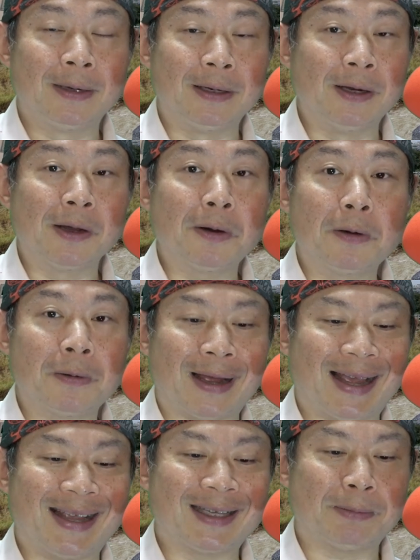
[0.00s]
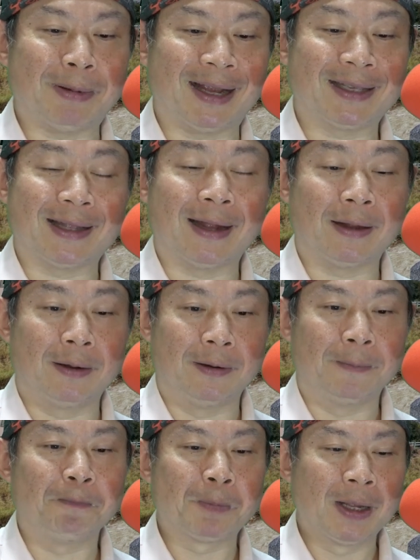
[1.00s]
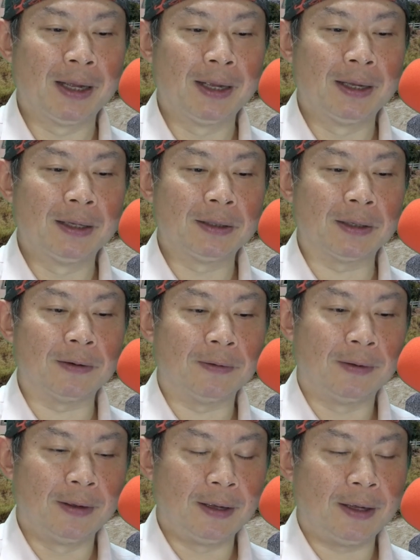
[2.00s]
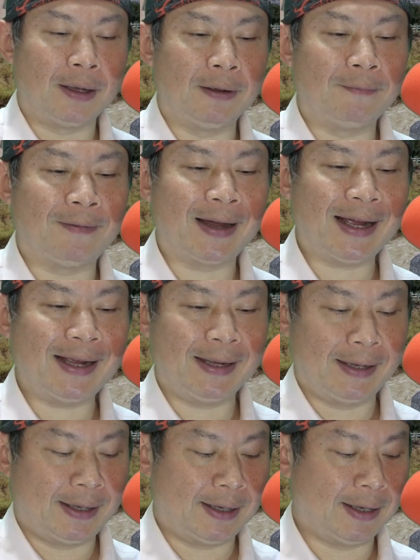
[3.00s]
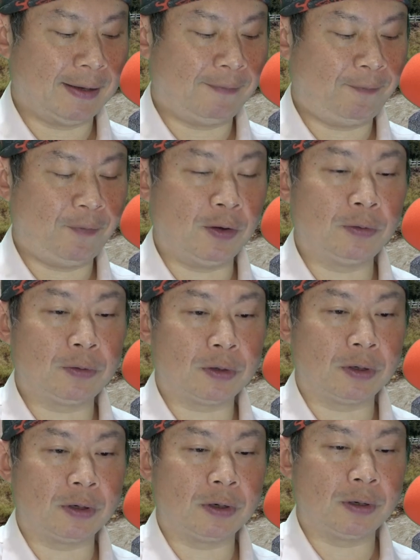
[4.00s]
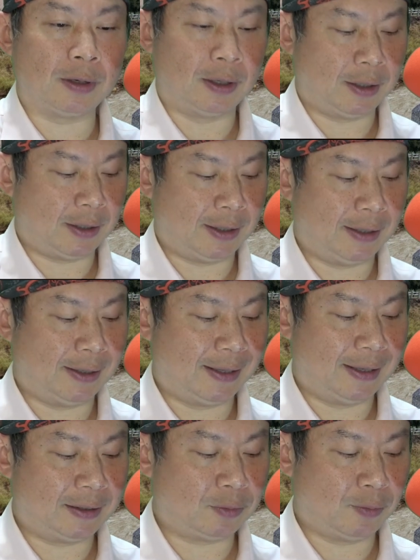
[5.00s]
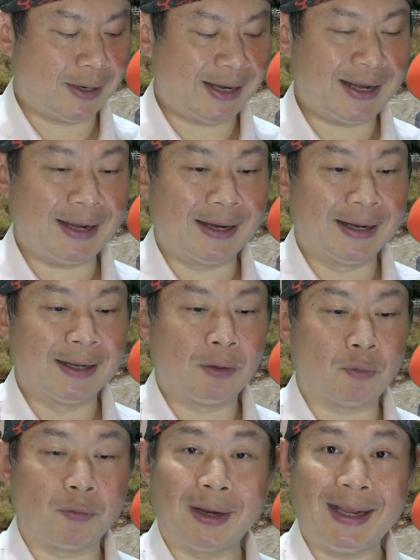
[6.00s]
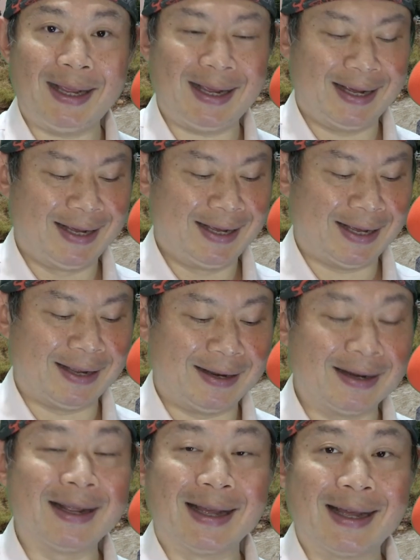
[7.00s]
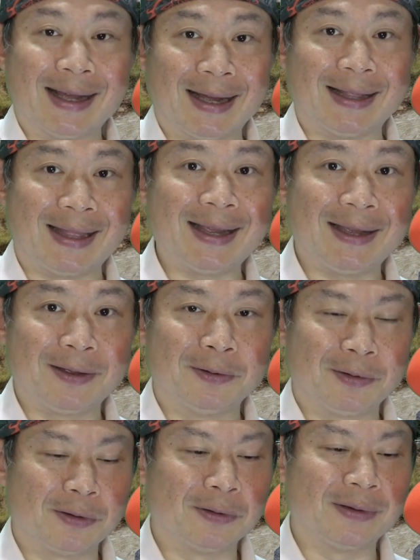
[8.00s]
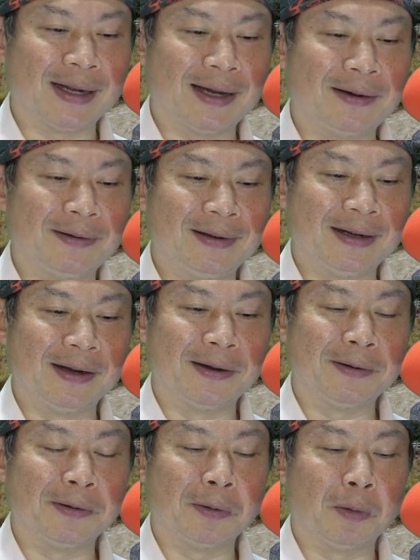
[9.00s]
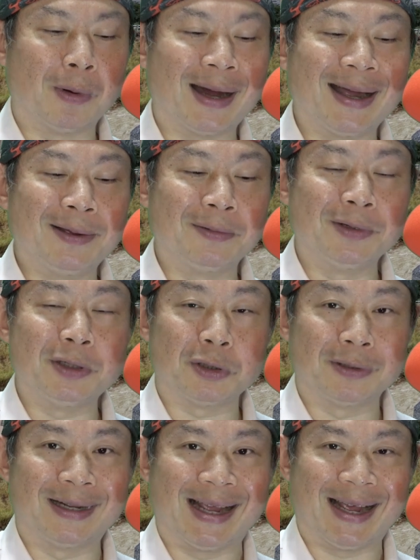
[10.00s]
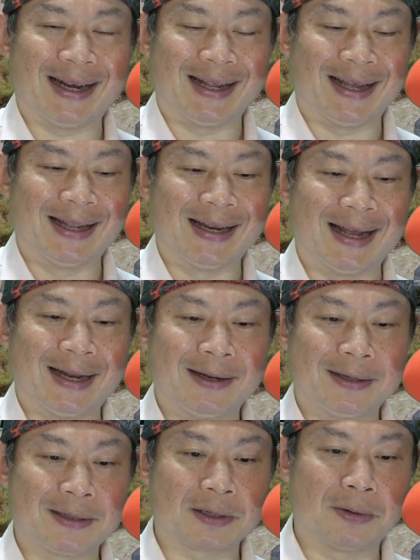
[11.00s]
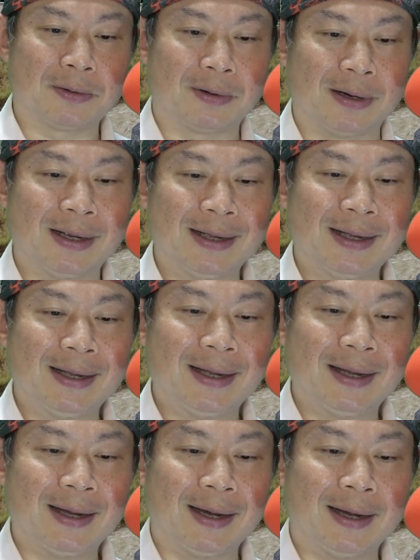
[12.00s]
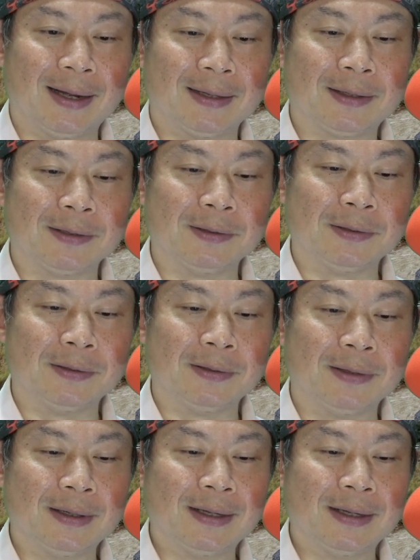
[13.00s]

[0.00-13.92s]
No AS-Path at all. So if I filter it this way, 3, and I think you now know why we should add an underscore to.